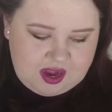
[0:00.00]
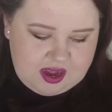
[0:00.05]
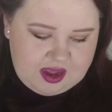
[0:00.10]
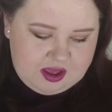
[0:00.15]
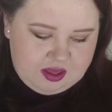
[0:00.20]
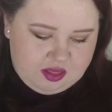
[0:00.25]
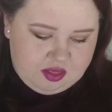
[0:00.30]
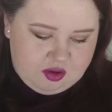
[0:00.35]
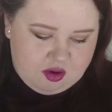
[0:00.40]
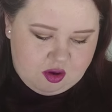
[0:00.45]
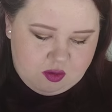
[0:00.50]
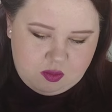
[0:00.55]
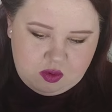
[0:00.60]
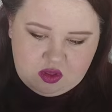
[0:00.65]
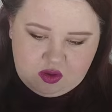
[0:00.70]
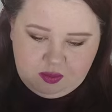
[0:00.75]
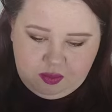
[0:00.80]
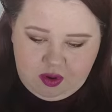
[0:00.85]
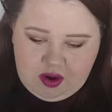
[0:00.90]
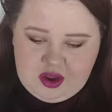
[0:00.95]
I thought
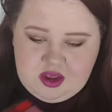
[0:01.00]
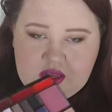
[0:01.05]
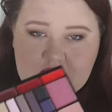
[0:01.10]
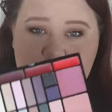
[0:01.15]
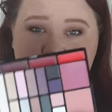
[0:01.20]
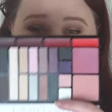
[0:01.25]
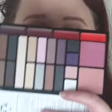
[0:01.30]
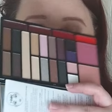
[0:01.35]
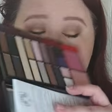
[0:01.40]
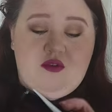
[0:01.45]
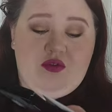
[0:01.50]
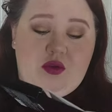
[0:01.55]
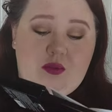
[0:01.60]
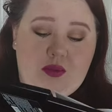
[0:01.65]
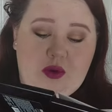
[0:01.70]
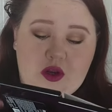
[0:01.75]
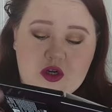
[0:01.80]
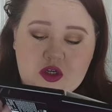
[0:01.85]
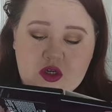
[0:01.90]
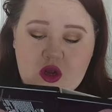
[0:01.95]
were the prettiest of the
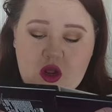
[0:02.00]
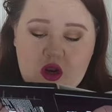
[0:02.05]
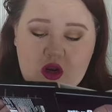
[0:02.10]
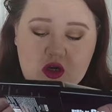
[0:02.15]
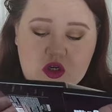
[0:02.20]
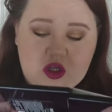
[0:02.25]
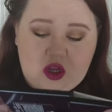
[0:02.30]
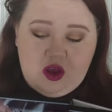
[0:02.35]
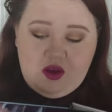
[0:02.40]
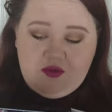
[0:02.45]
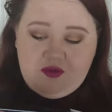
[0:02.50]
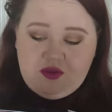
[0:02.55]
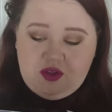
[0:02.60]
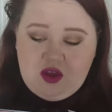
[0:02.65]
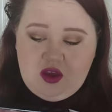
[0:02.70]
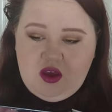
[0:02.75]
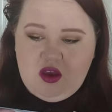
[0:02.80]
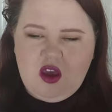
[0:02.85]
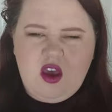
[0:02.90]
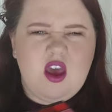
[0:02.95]
blush colours out of
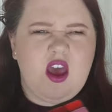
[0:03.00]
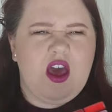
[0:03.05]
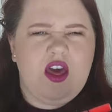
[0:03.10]
the I